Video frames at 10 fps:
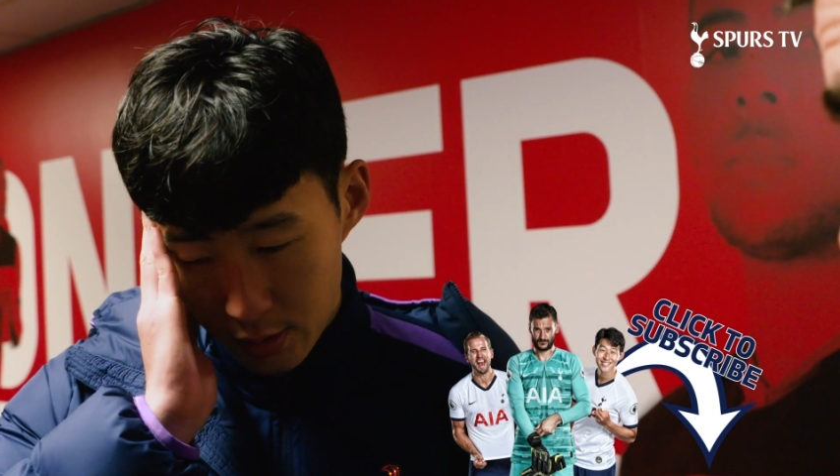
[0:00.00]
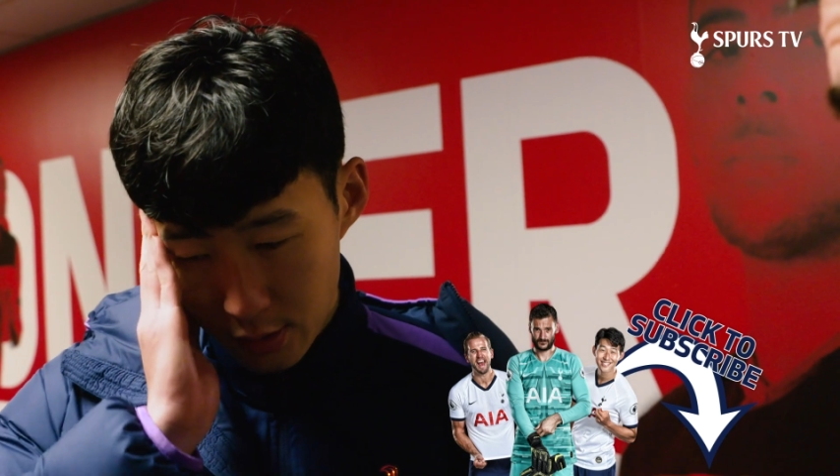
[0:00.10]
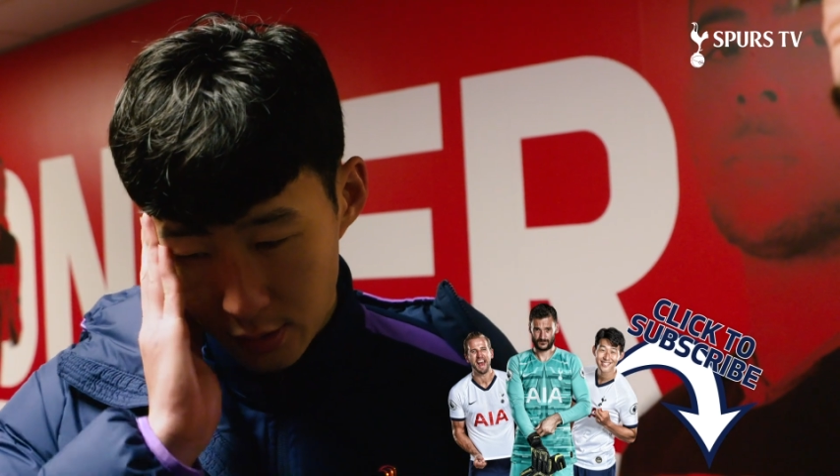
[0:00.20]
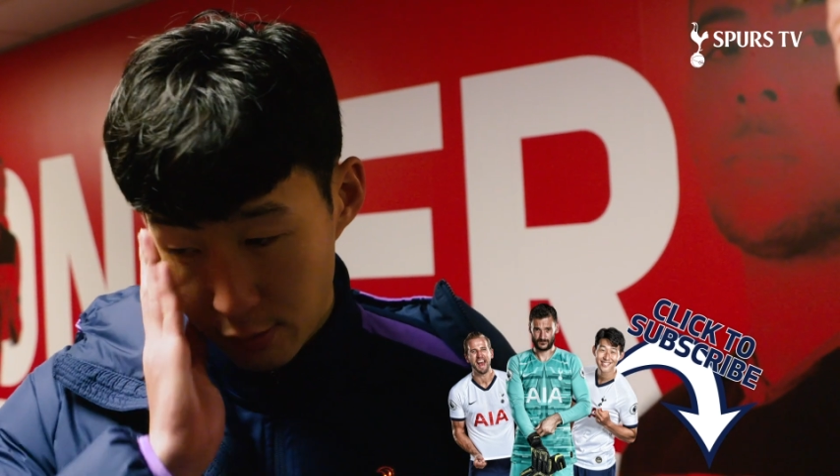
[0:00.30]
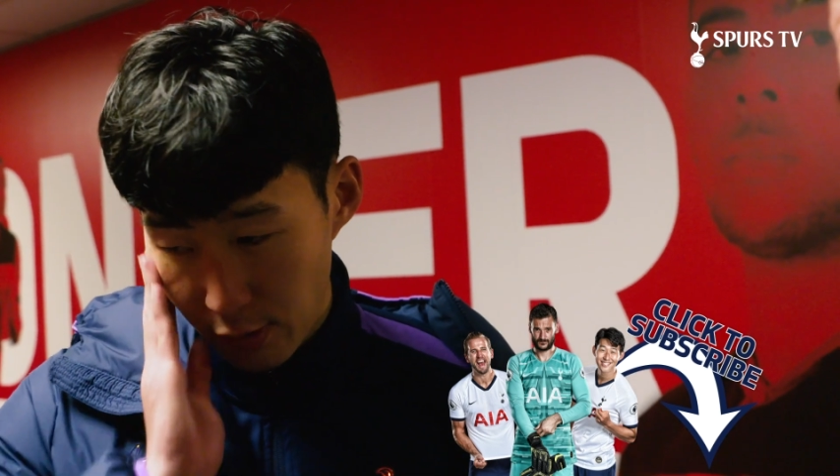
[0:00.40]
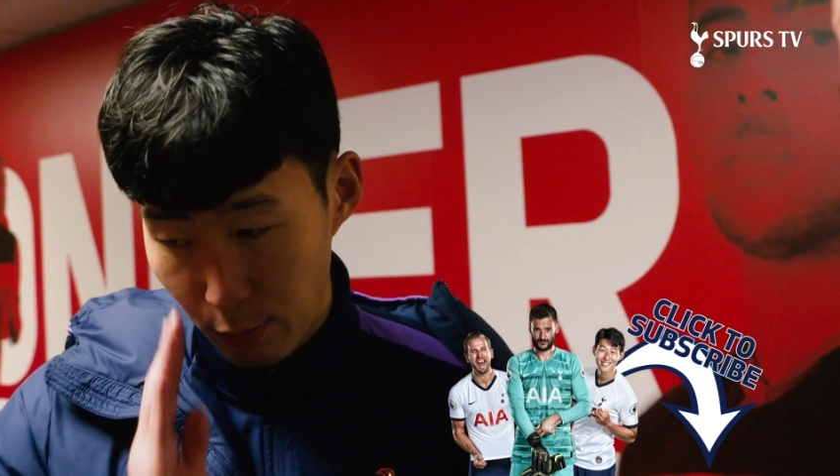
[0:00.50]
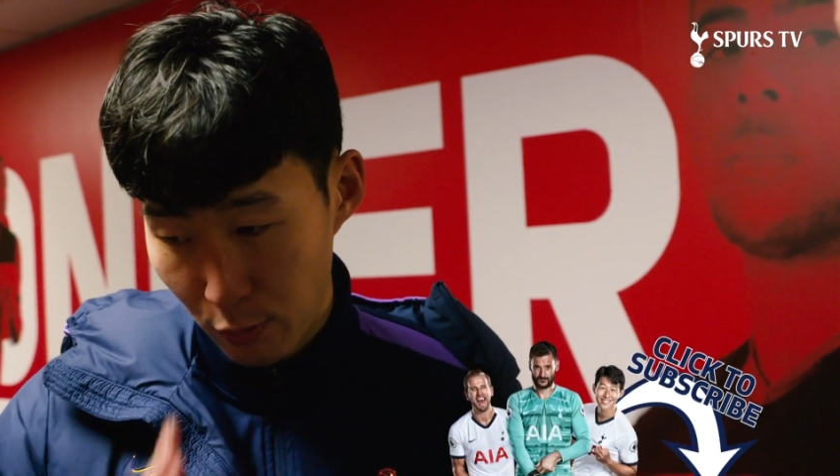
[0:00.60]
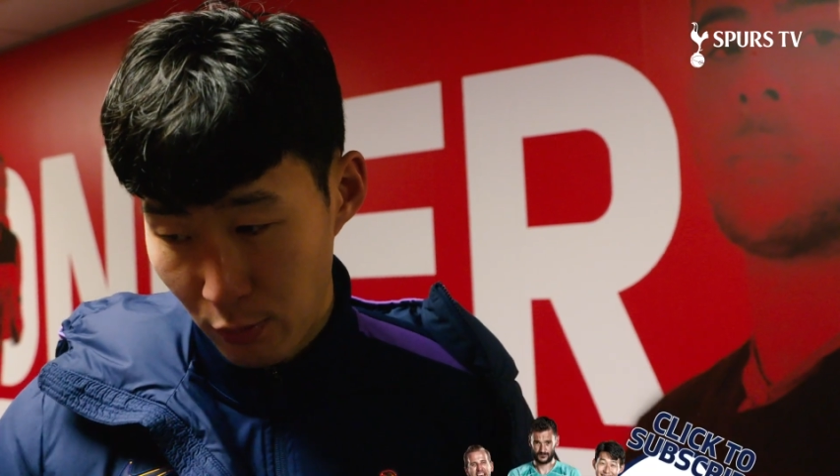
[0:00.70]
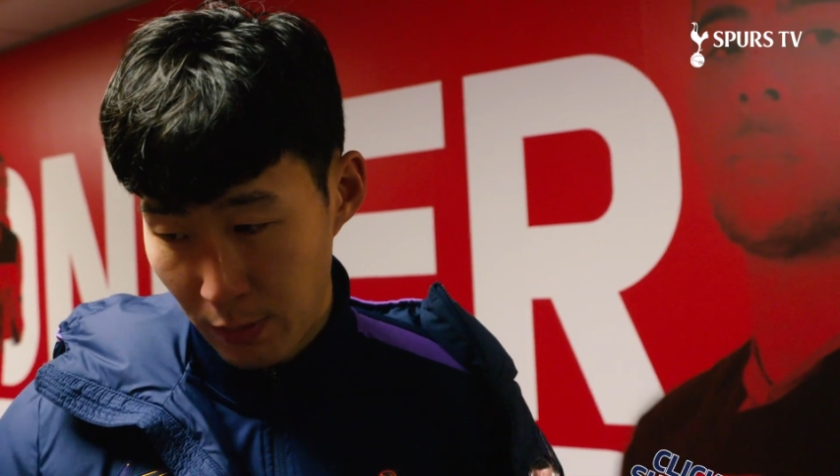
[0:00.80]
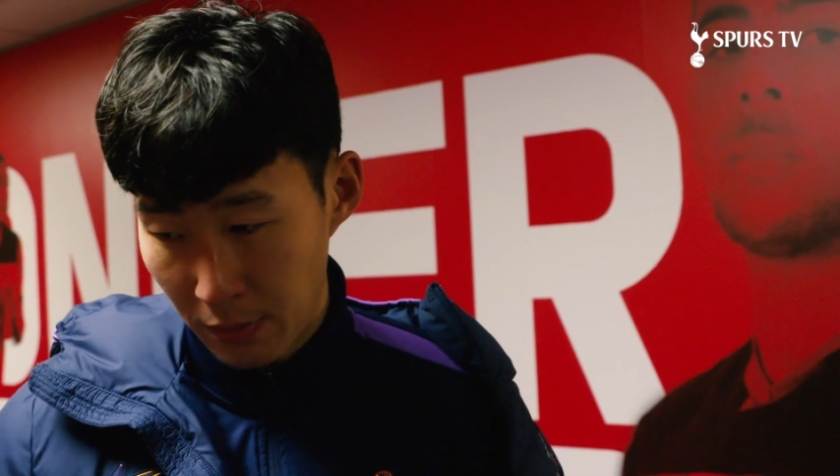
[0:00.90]
so we have
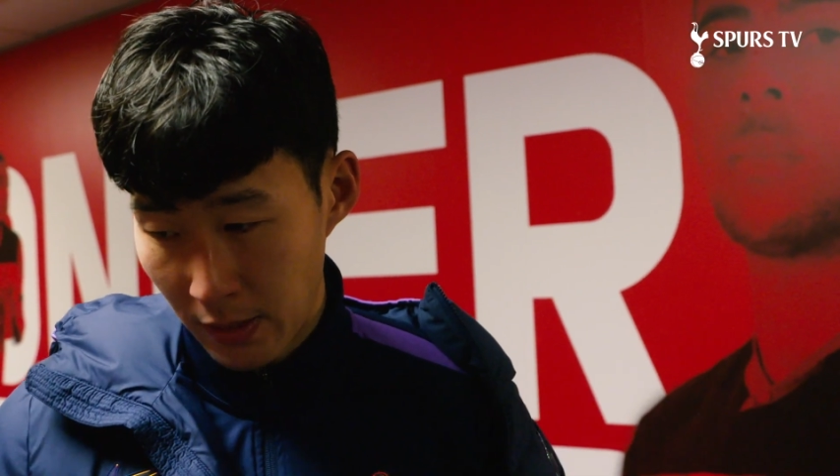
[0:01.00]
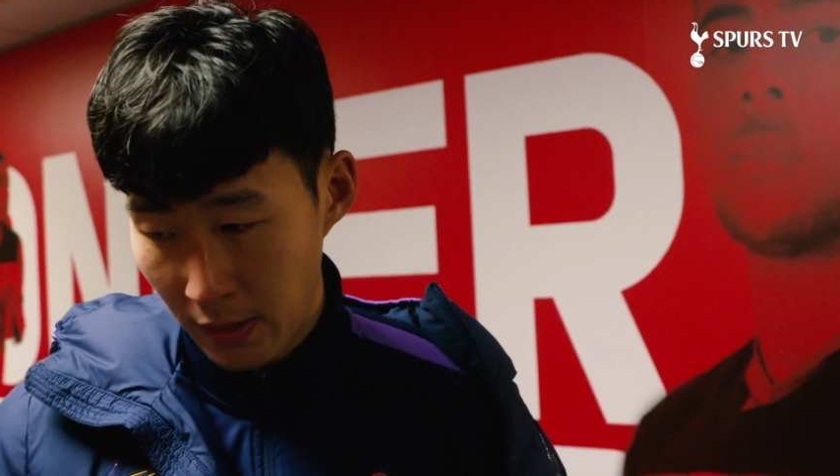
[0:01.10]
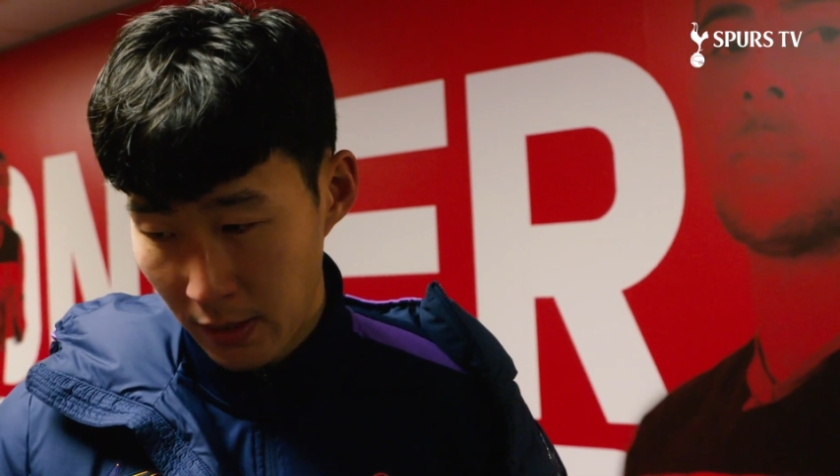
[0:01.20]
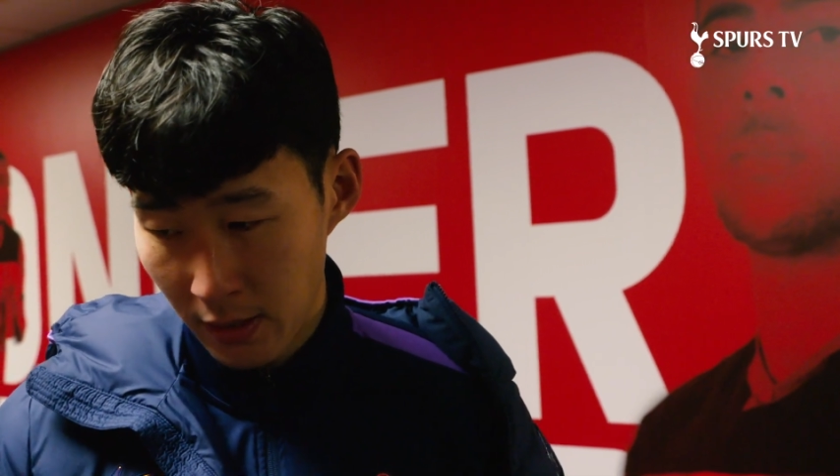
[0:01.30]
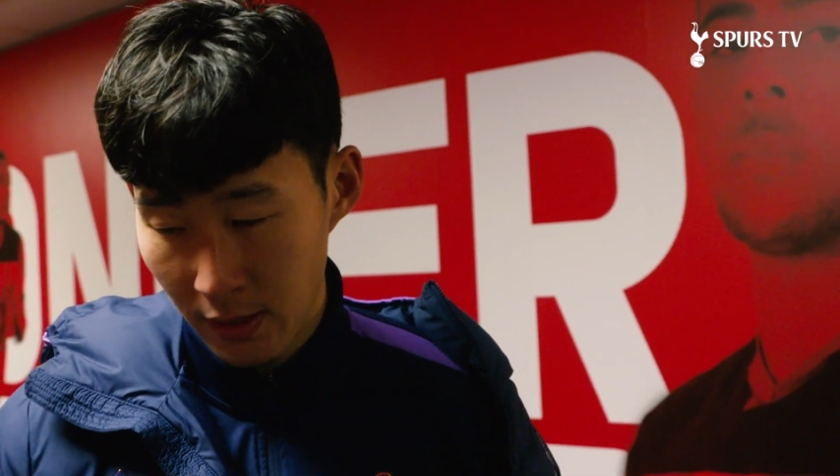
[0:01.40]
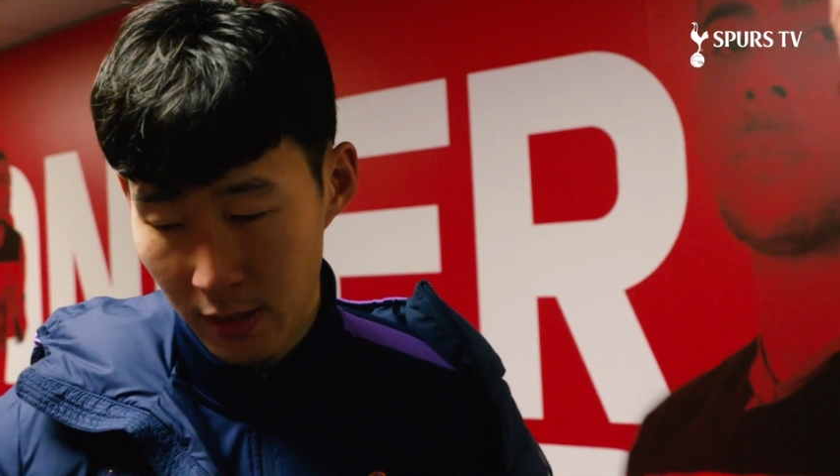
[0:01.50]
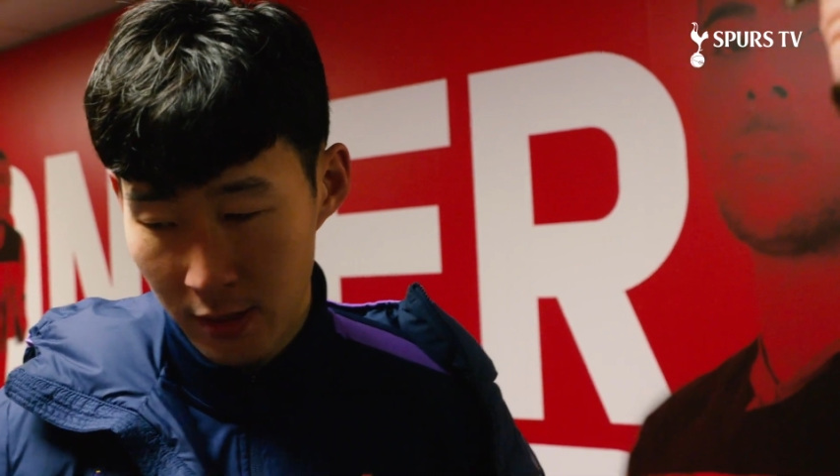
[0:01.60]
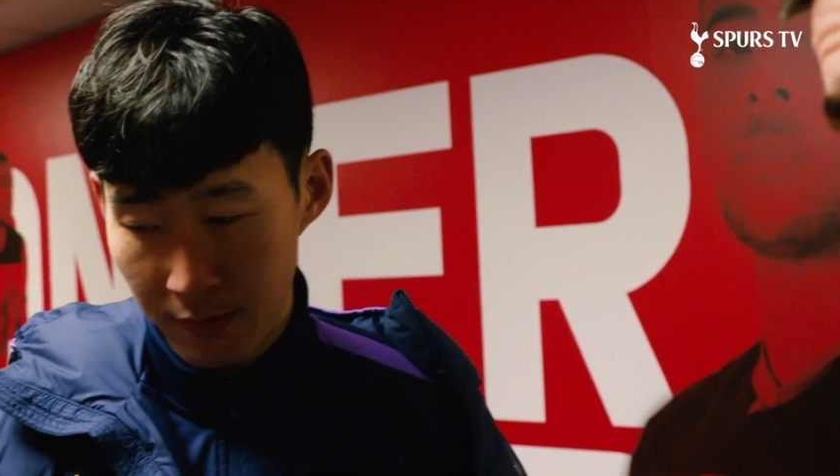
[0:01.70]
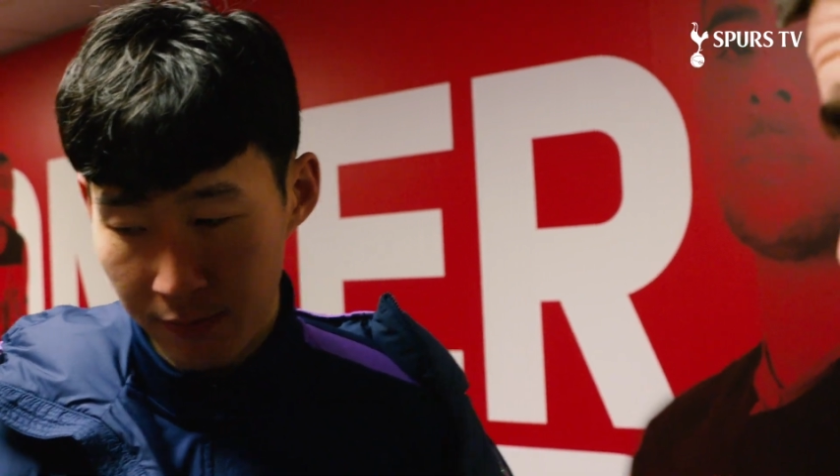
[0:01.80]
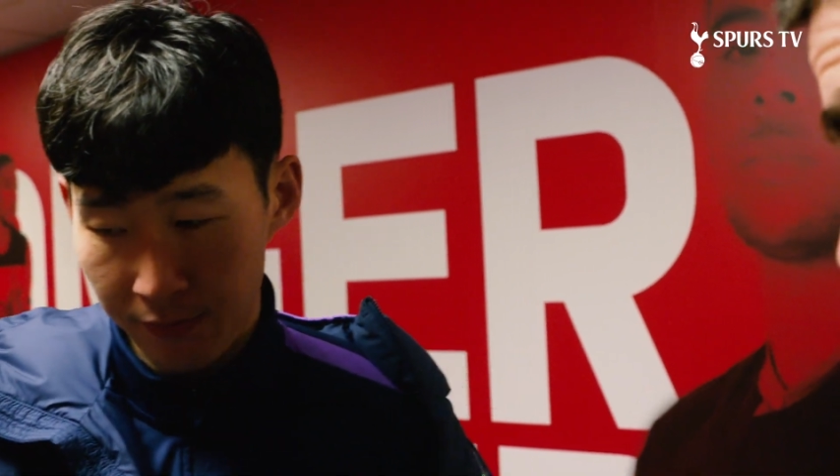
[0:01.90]
to replay,
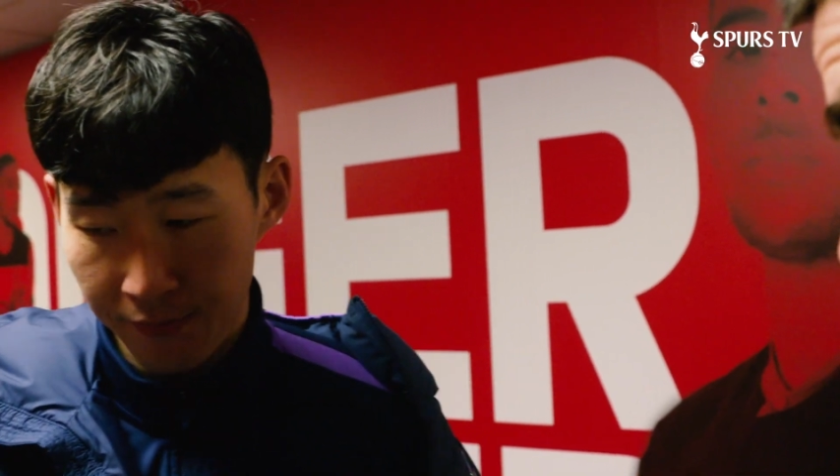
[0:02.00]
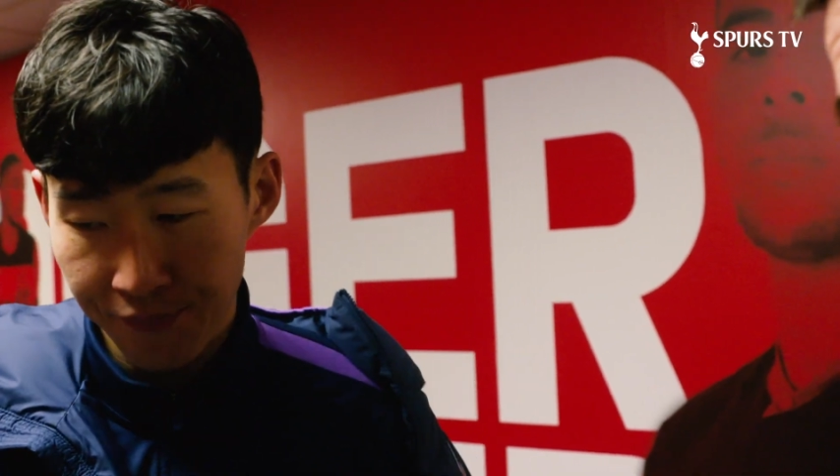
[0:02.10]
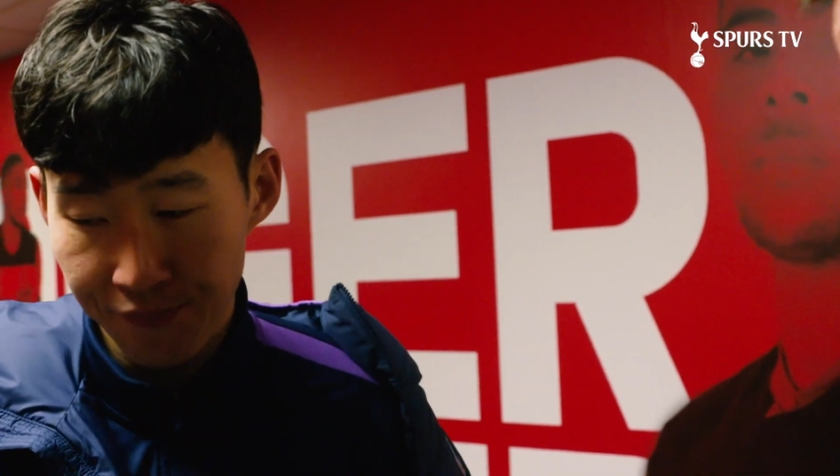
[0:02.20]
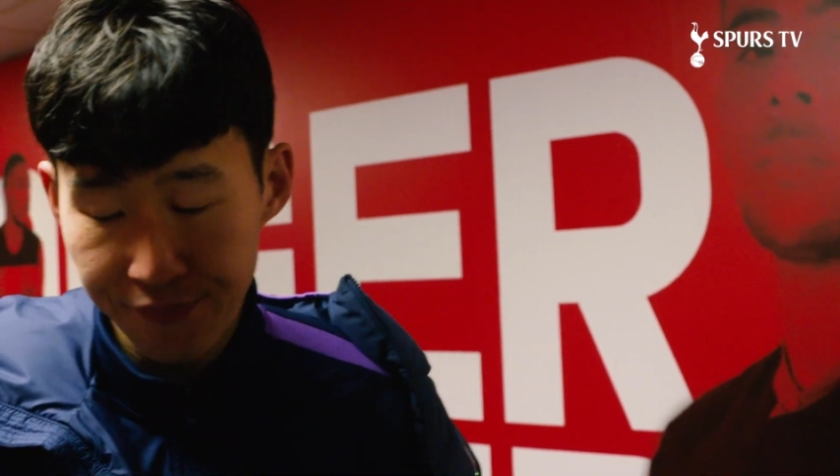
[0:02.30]
and